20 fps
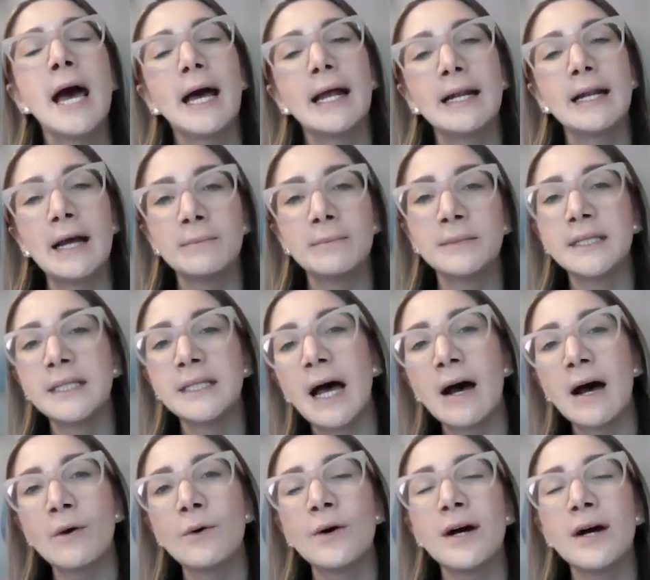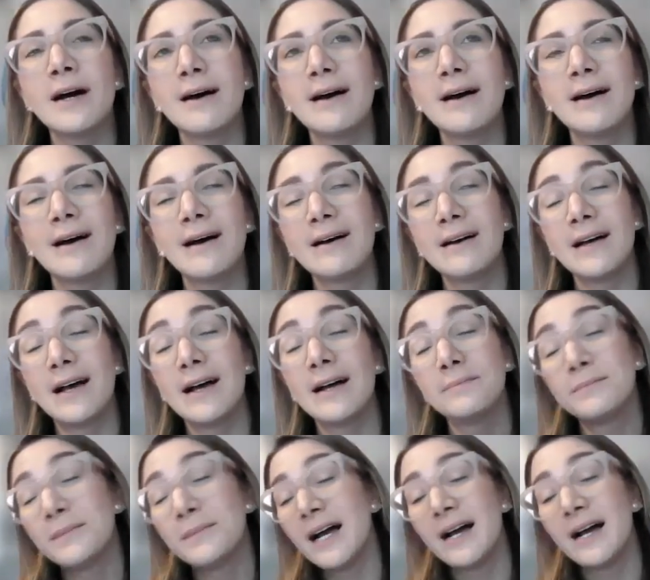And I'm now
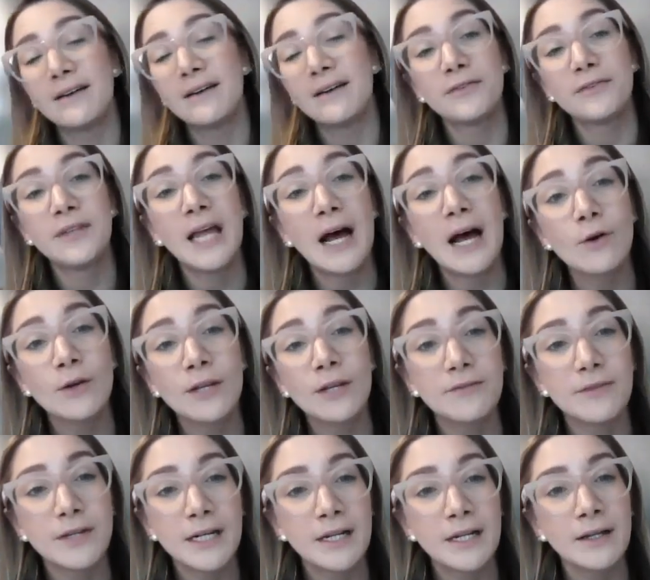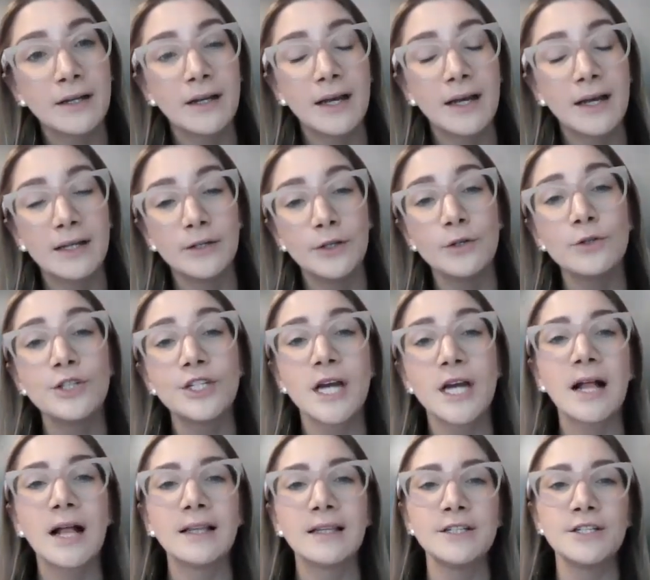I've now given a new
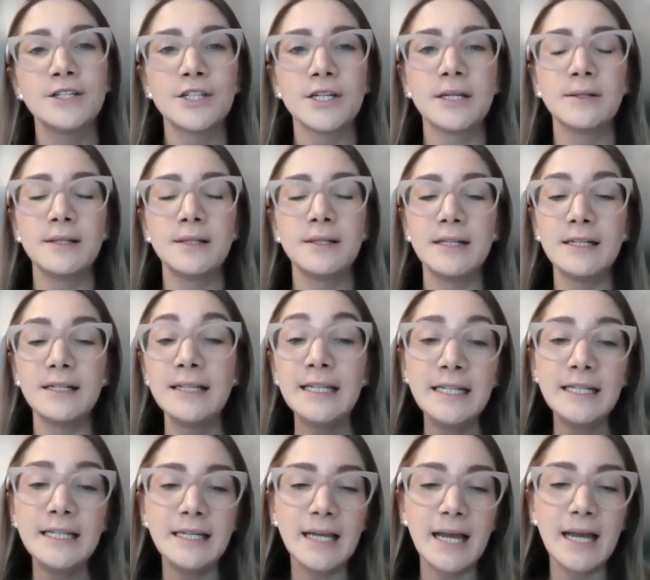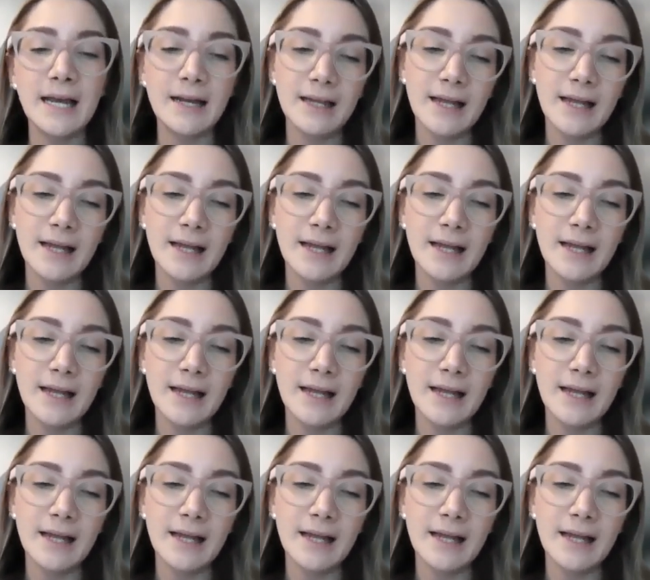challenge and leading